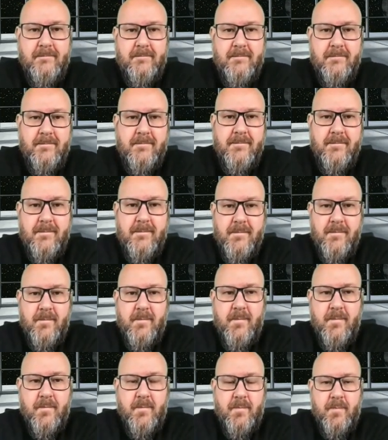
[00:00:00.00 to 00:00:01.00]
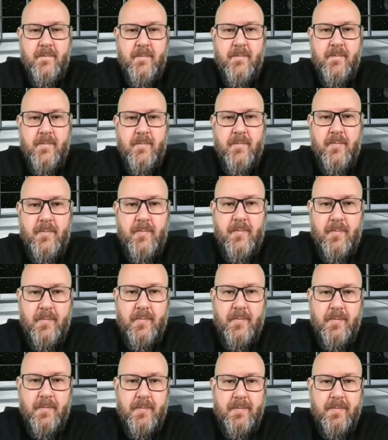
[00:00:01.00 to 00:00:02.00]

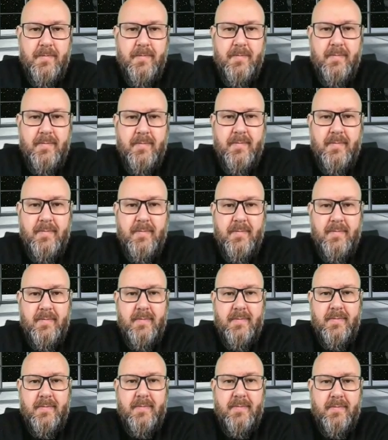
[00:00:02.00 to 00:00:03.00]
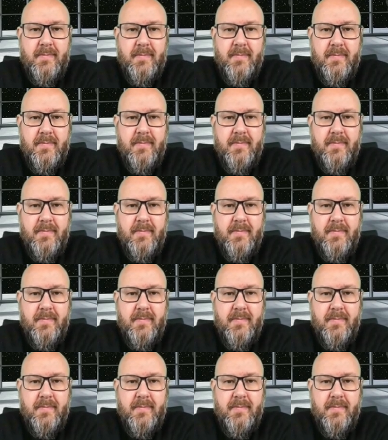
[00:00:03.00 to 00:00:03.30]
The person shown says nothing.